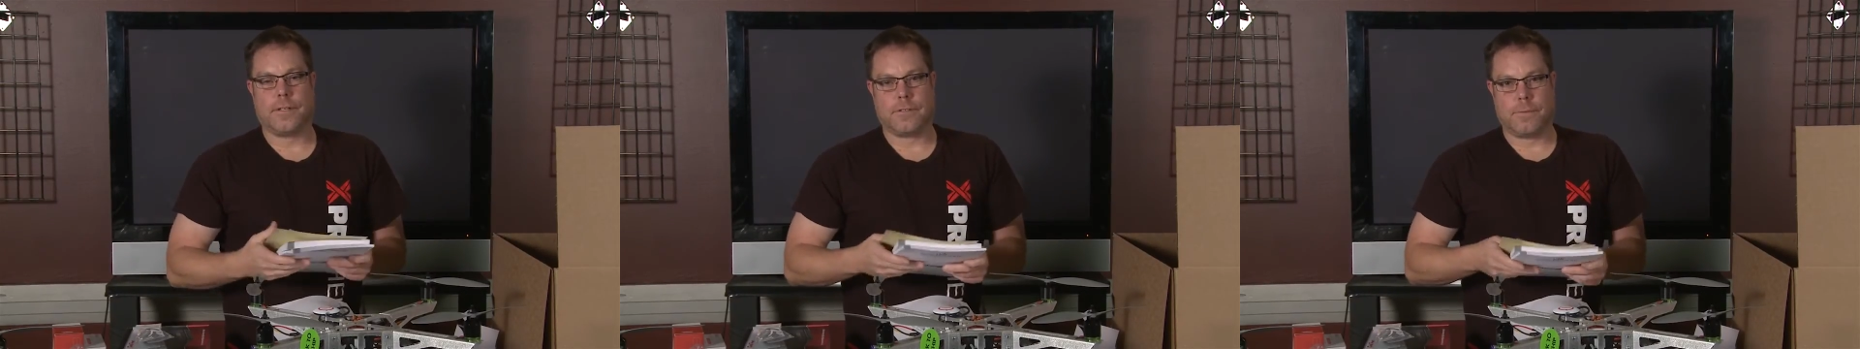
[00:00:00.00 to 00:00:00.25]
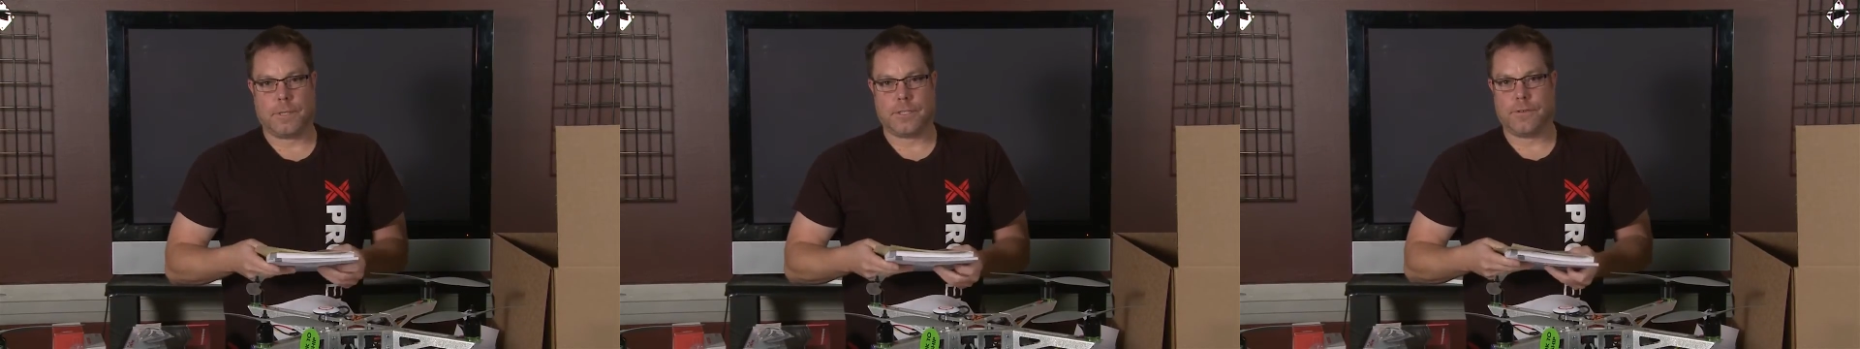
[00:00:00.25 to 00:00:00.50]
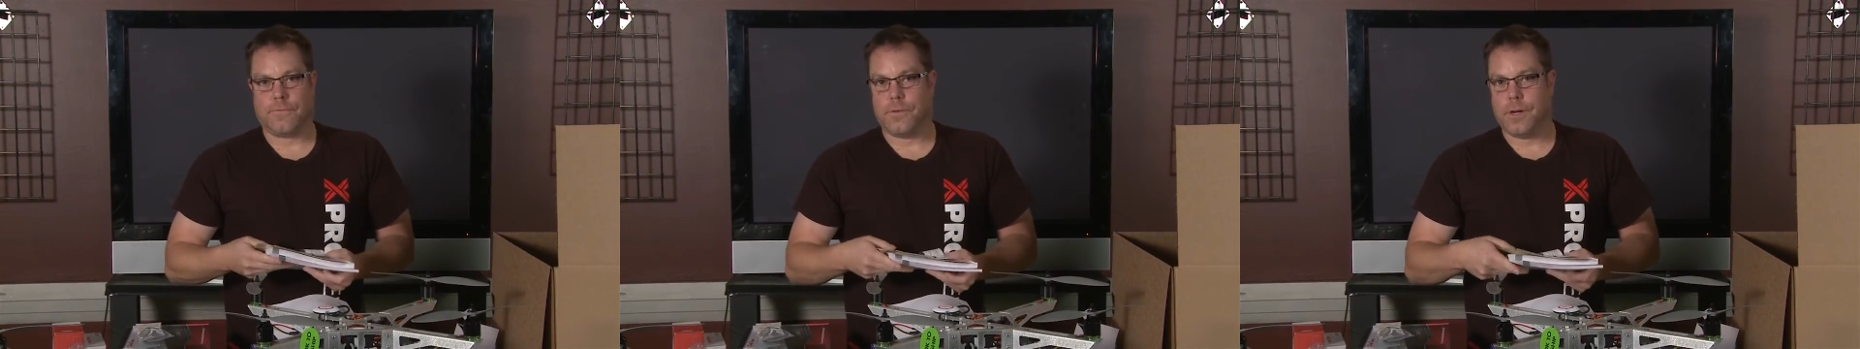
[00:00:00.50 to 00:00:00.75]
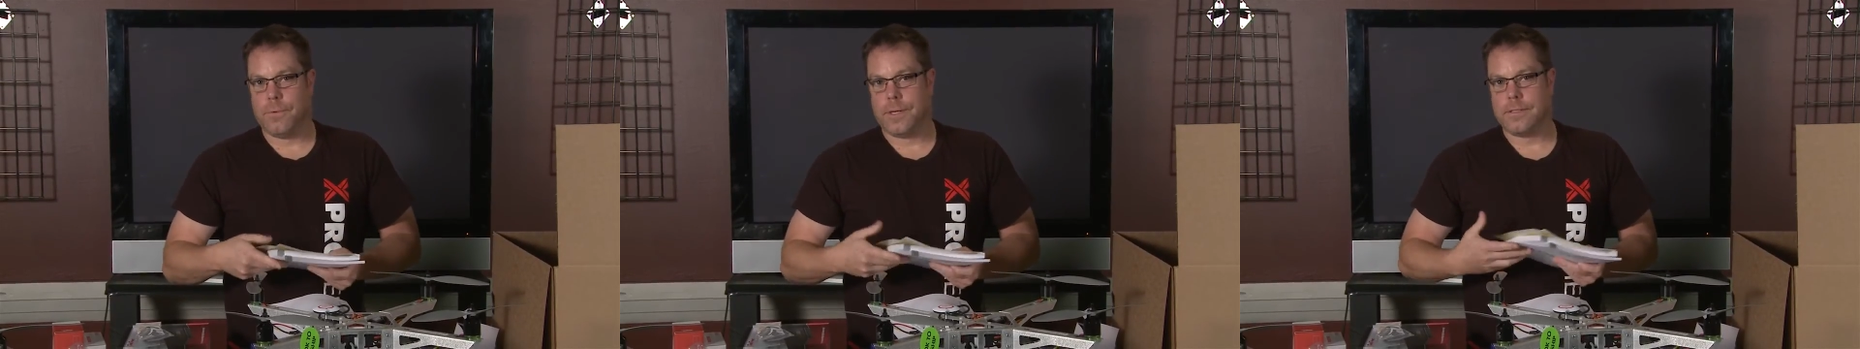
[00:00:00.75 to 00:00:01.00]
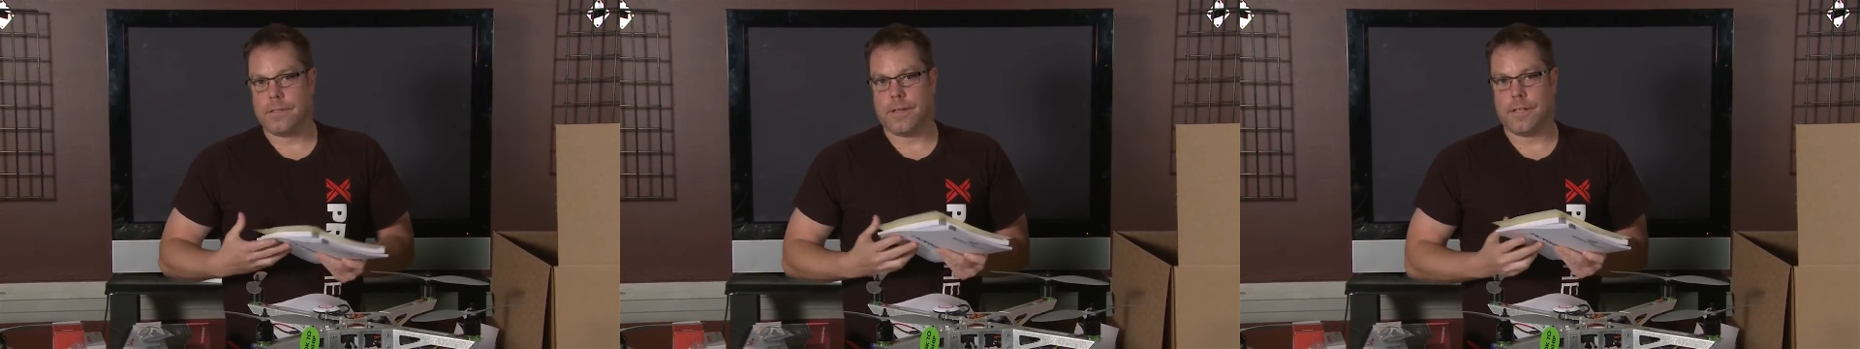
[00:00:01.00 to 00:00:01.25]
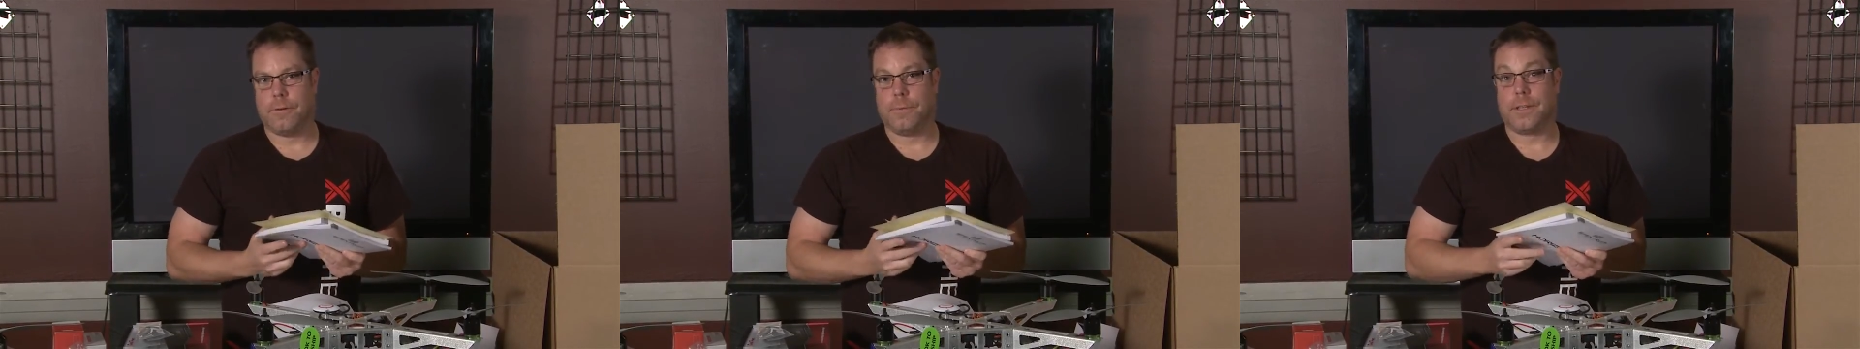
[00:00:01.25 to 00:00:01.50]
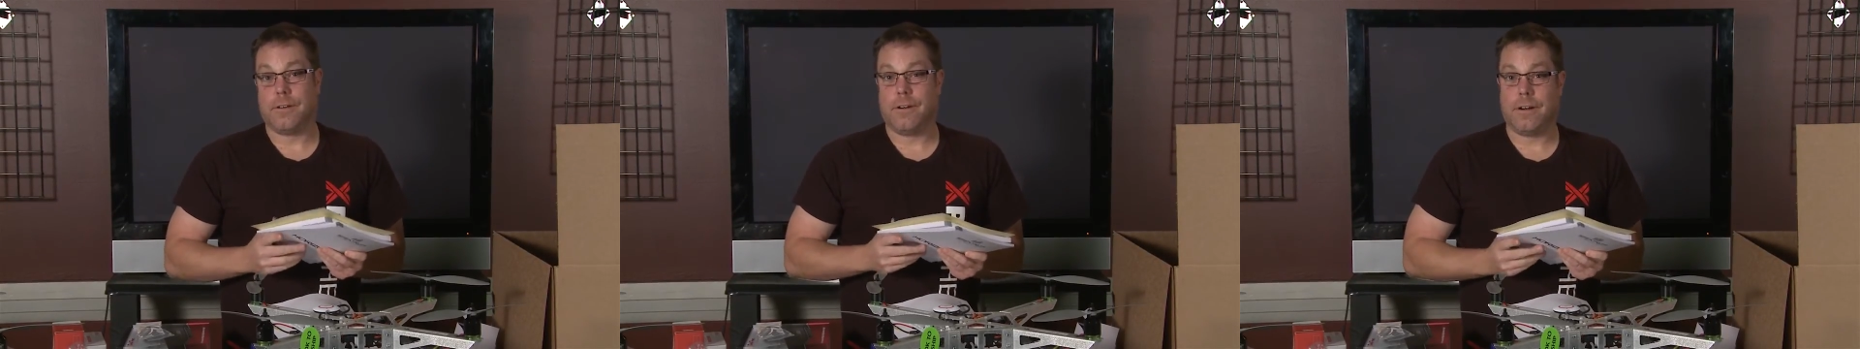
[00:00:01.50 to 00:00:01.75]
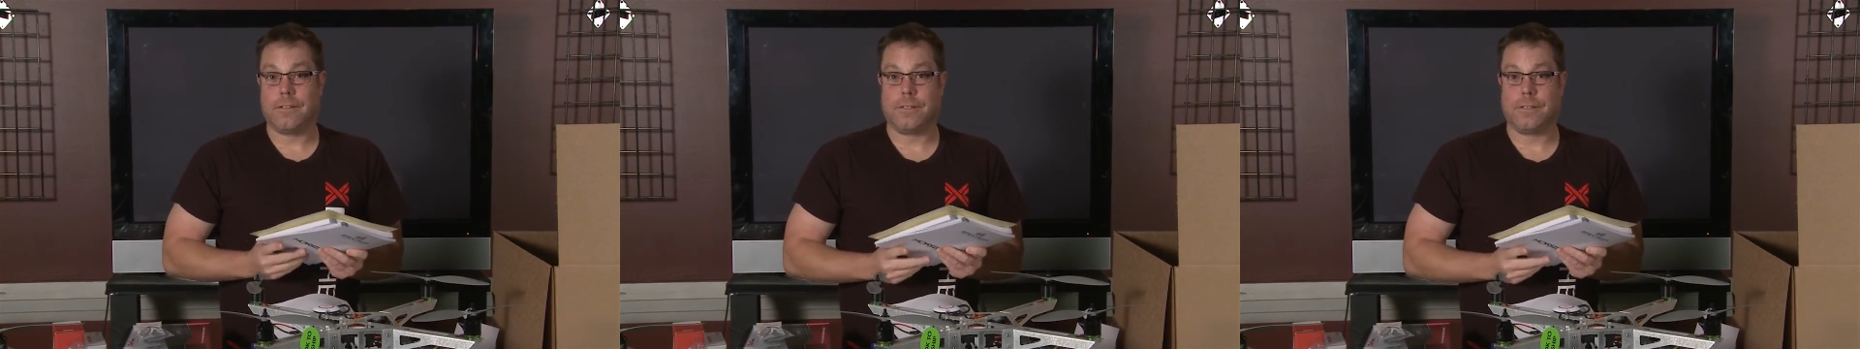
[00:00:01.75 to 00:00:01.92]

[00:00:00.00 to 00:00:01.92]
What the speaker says: There's a bunch of free ones on there, but there are